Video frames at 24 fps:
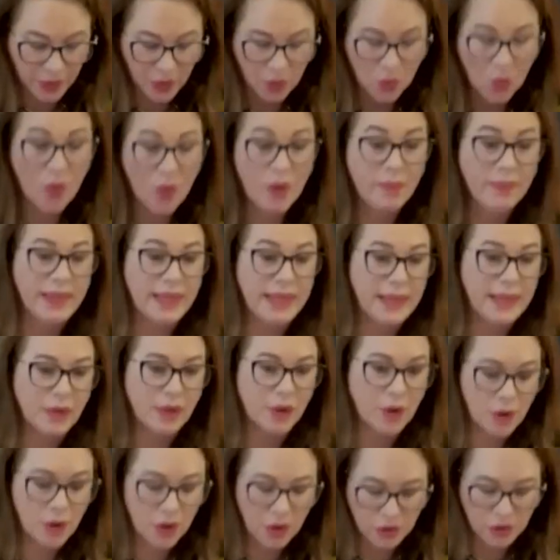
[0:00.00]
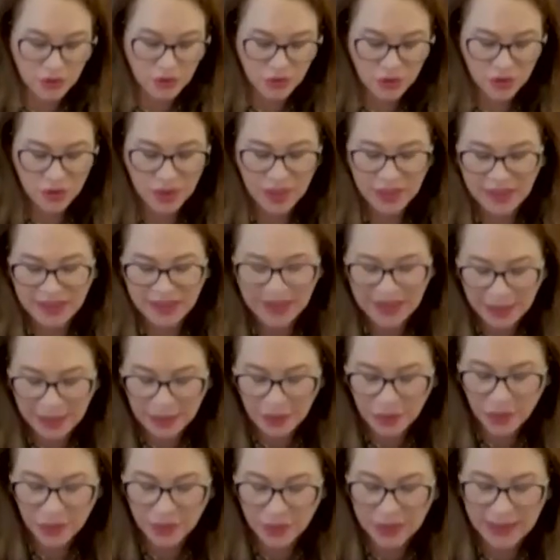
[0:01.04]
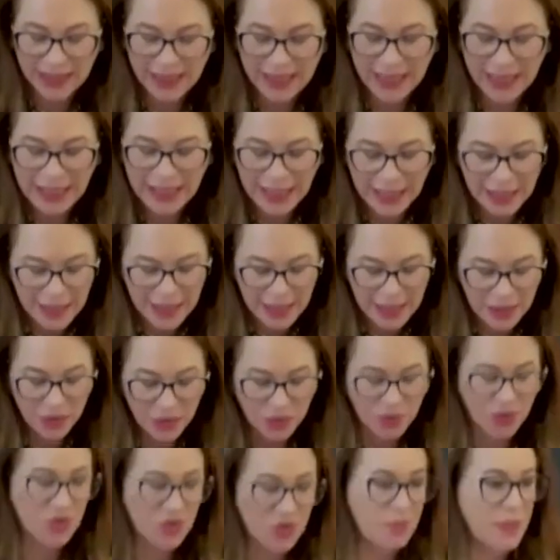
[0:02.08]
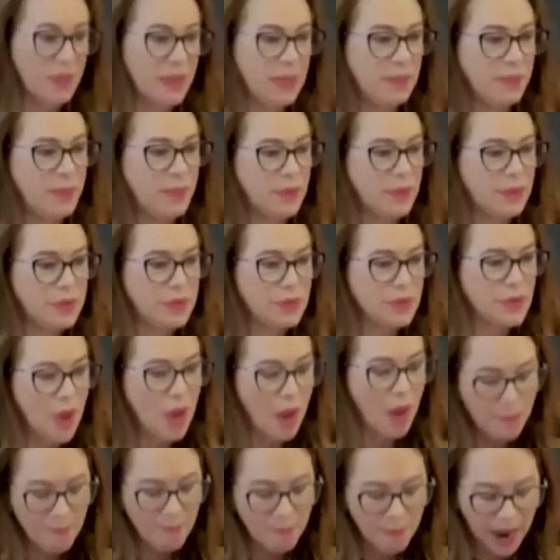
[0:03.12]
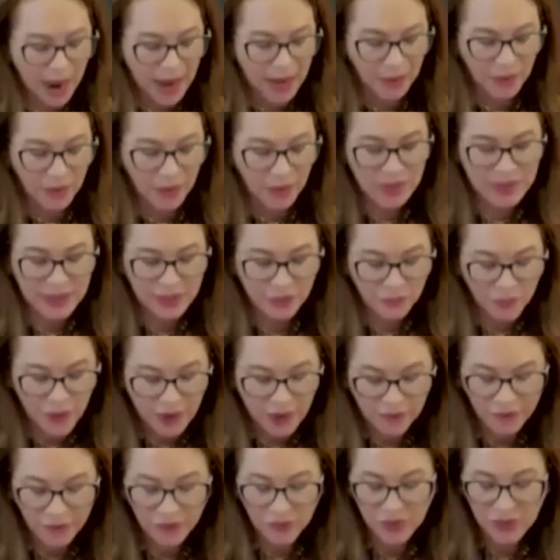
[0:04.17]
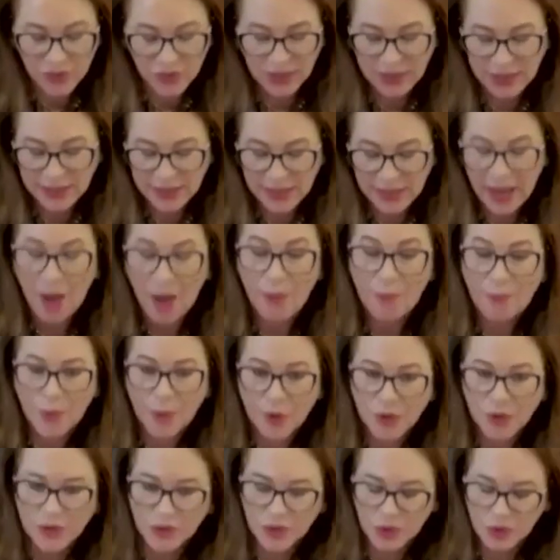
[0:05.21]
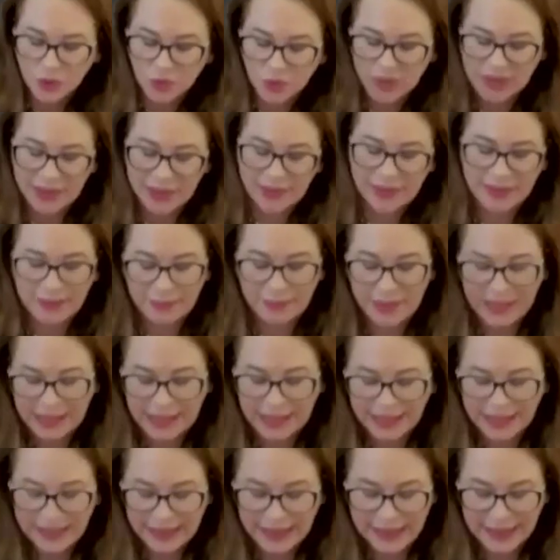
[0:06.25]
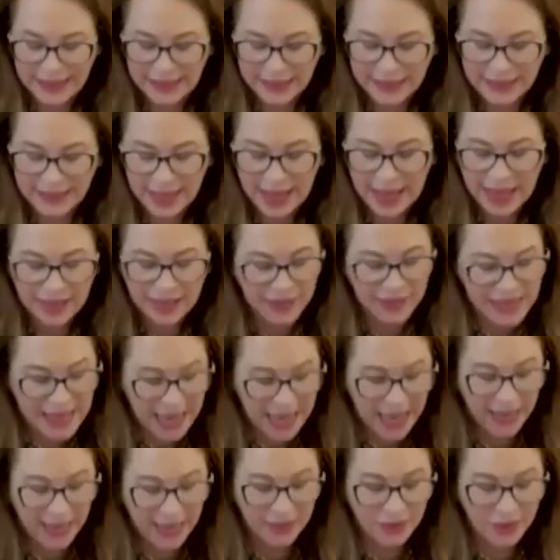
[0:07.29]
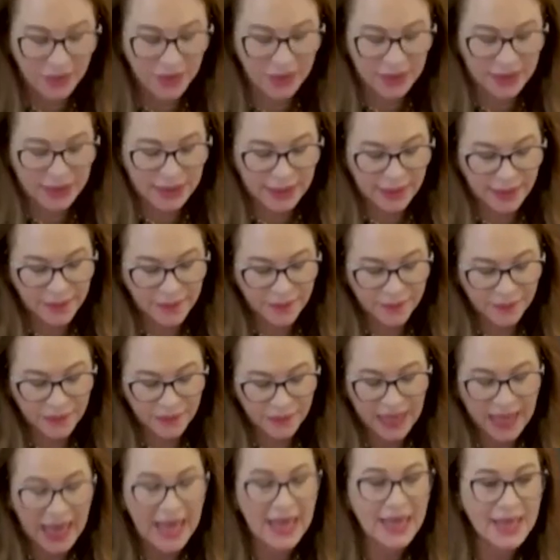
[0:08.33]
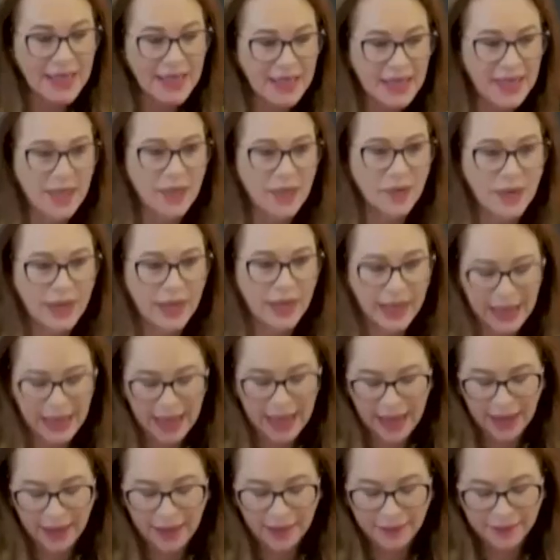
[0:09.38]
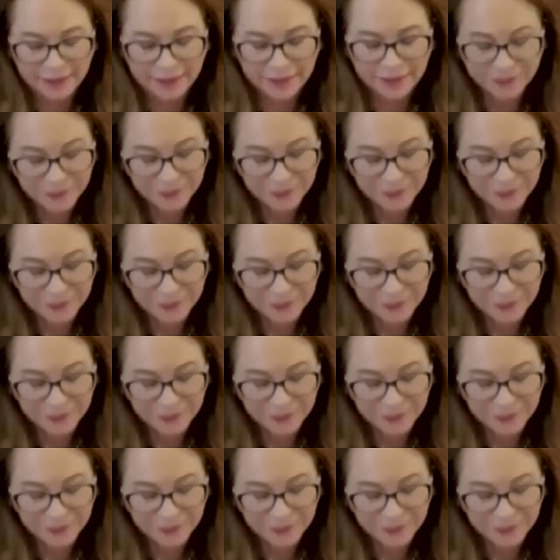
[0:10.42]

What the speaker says: Women and girls, children, indigenous peoples, migrants and refugees, persons with disabilities, the elderly, And here again,